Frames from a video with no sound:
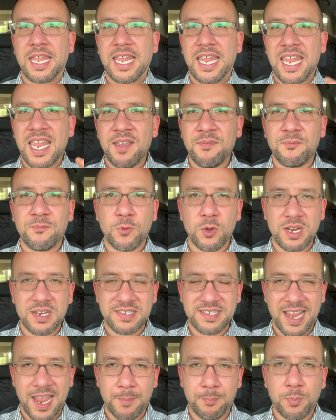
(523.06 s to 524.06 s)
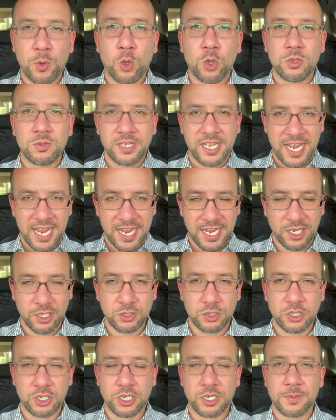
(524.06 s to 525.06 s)
if, for example,
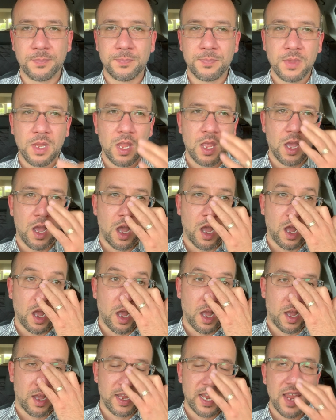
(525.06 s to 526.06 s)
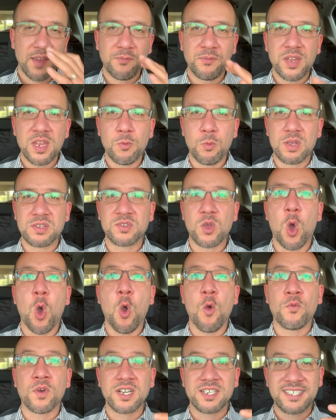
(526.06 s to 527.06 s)
Hitler, if he was
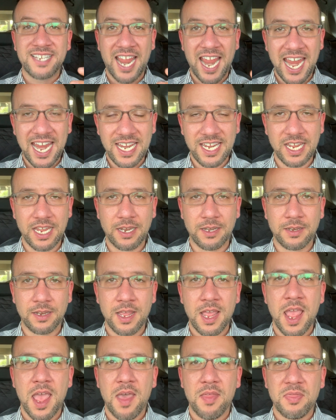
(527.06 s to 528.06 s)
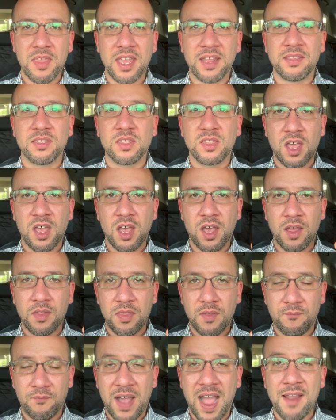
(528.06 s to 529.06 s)
overtaken, then
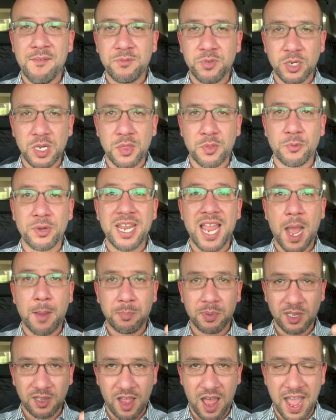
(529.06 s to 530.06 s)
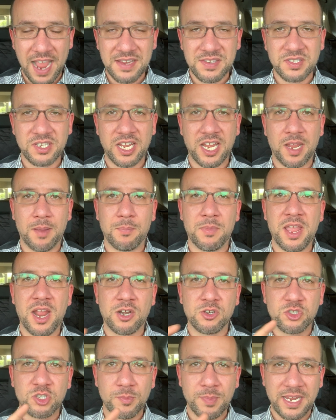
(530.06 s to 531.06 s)
the 533 applies to him. They
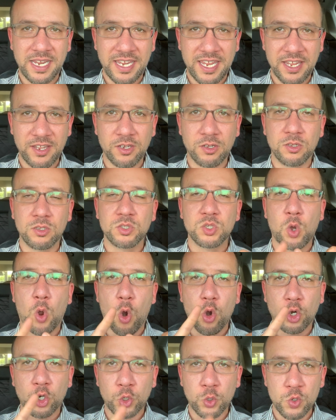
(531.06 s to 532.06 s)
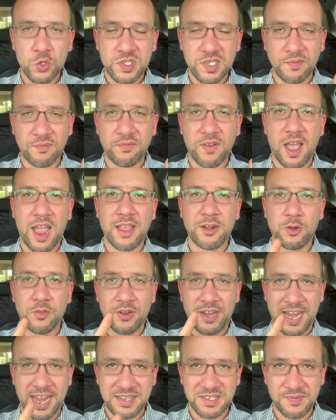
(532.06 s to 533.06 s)
are to be killed or crucified, or
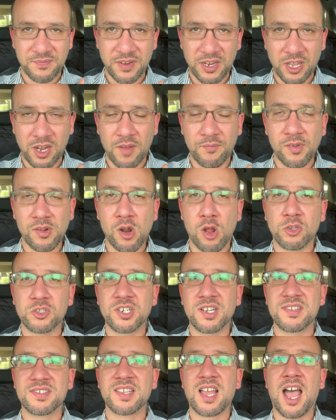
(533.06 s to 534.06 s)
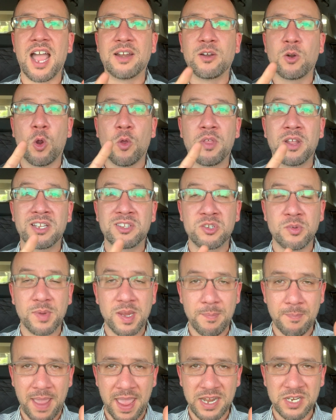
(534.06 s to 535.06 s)
their hands and feet cut off on an alternate side, or they're to
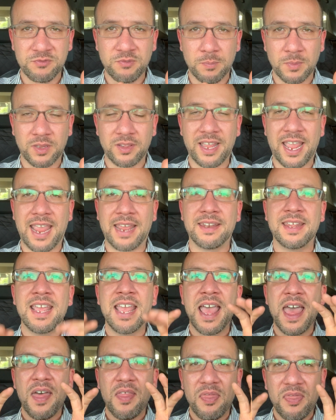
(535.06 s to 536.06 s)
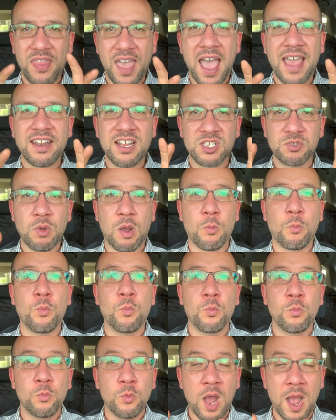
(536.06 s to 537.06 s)
be banished from the land. That is what
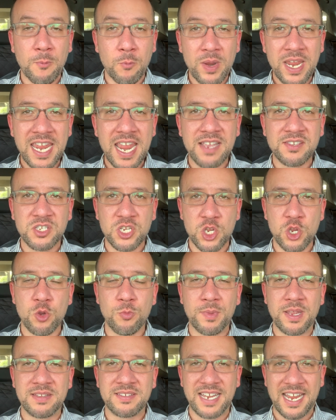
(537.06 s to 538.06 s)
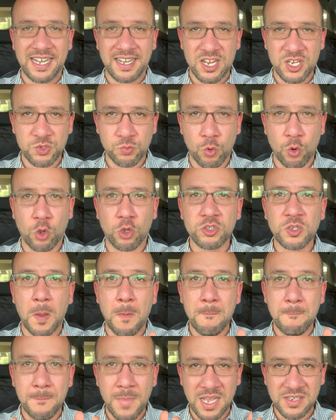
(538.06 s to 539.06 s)
we as humans in this world
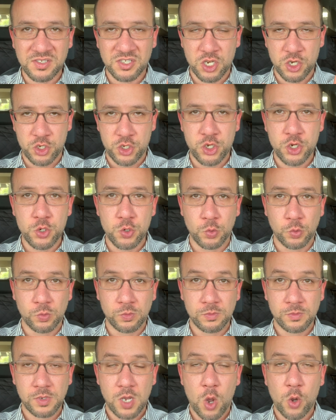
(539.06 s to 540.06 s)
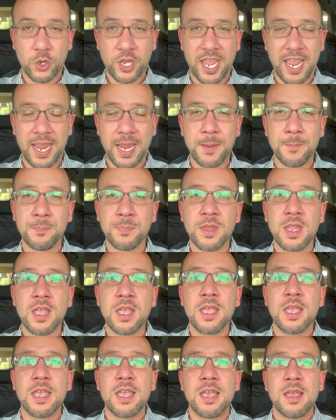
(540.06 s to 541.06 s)
must do, okay?
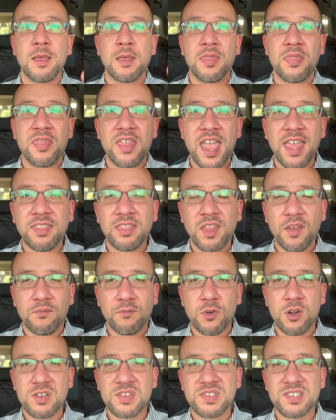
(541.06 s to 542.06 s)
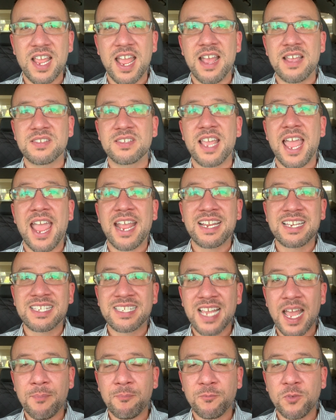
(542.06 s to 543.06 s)
Then the verse says,
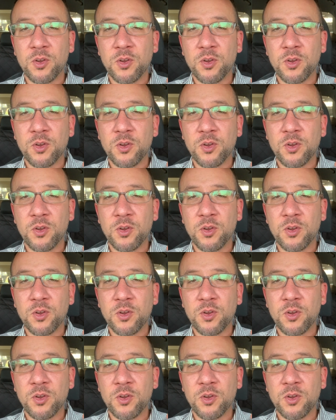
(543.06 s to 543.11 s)
except